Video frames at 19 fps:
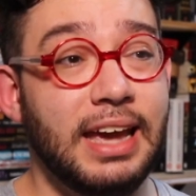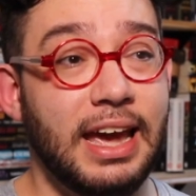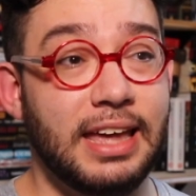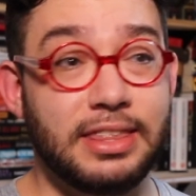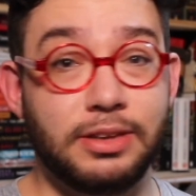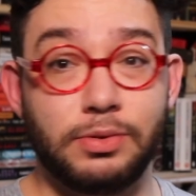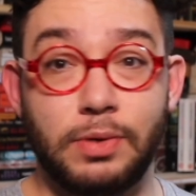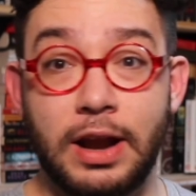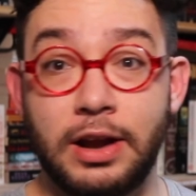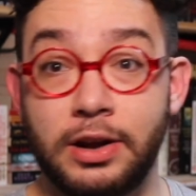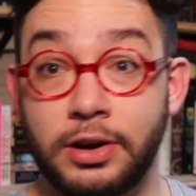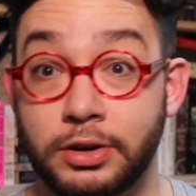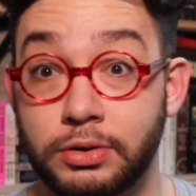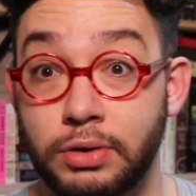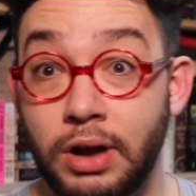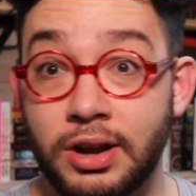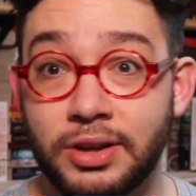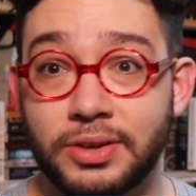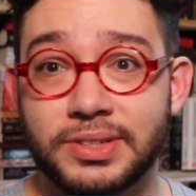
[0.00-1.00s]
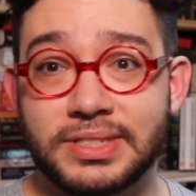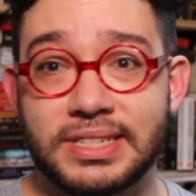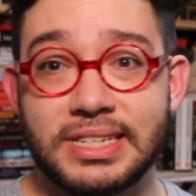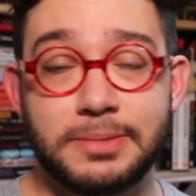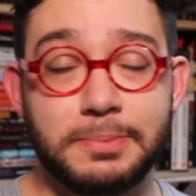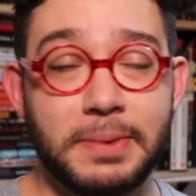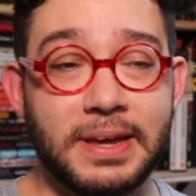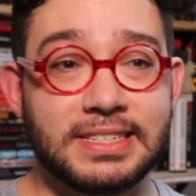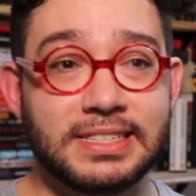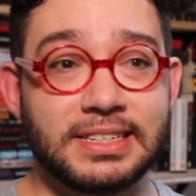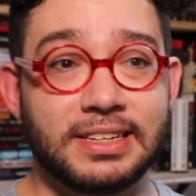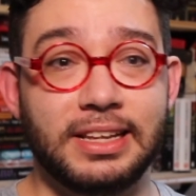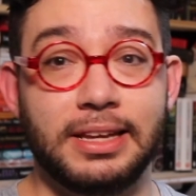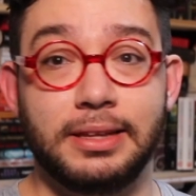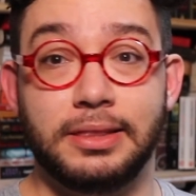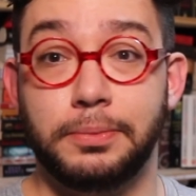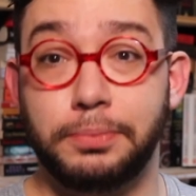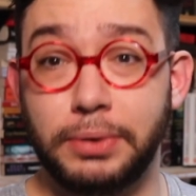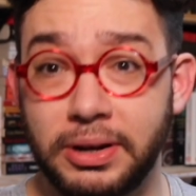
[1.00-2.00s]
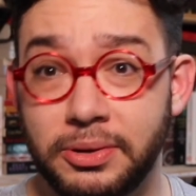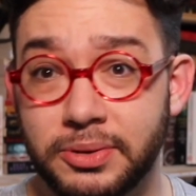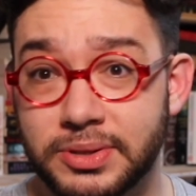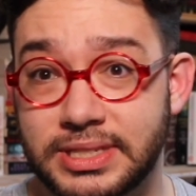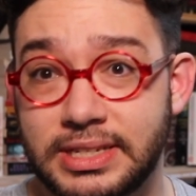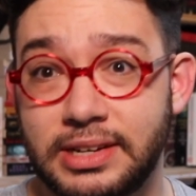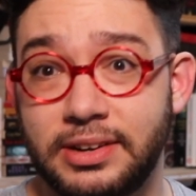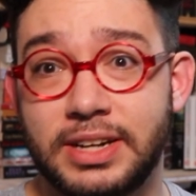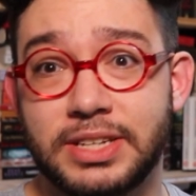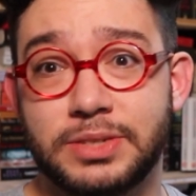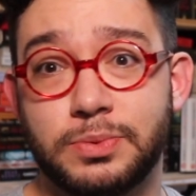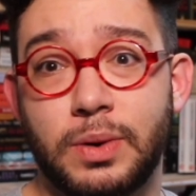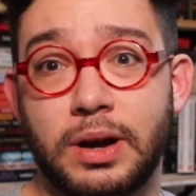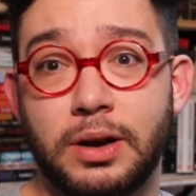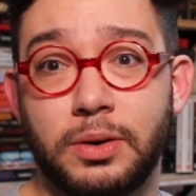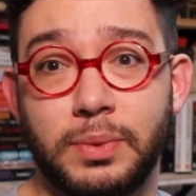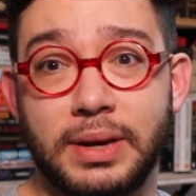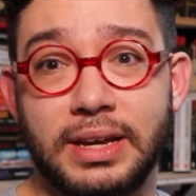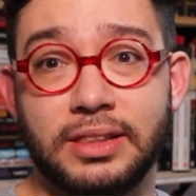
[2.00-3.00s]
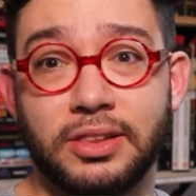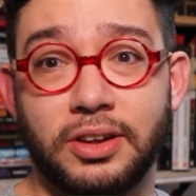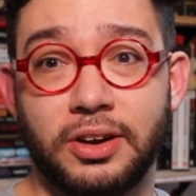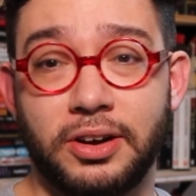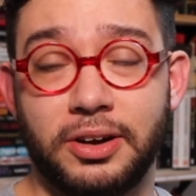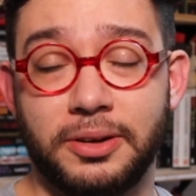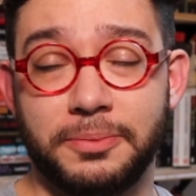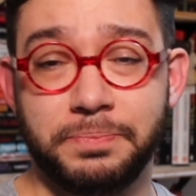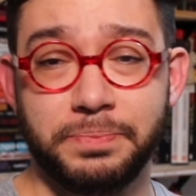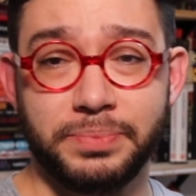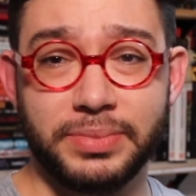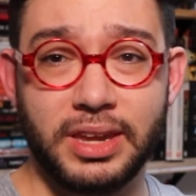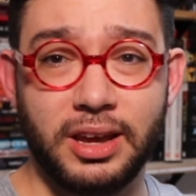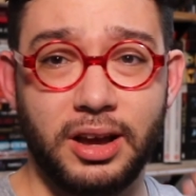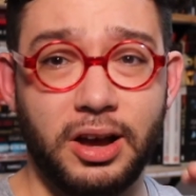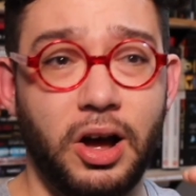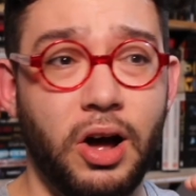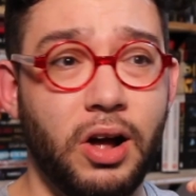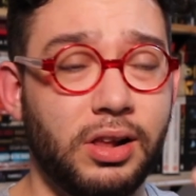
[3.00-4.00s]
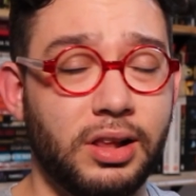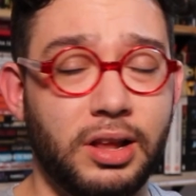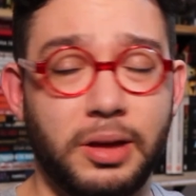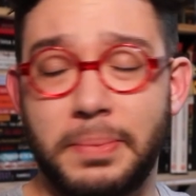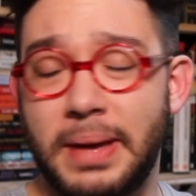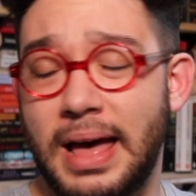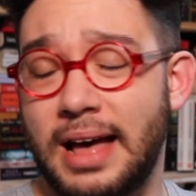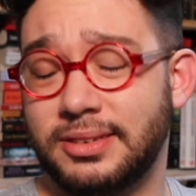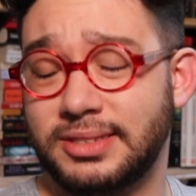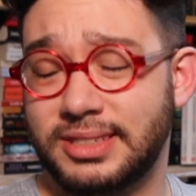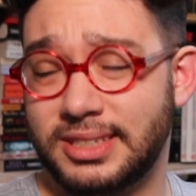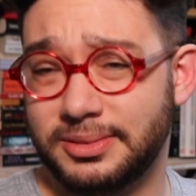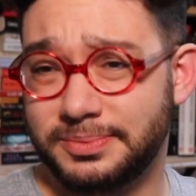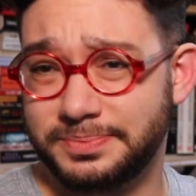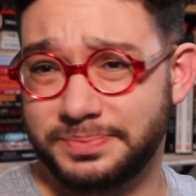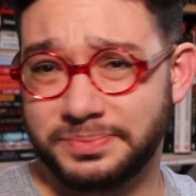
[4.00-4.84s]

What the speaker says: And then Area Chronicles is basically the prequel series where we learn all about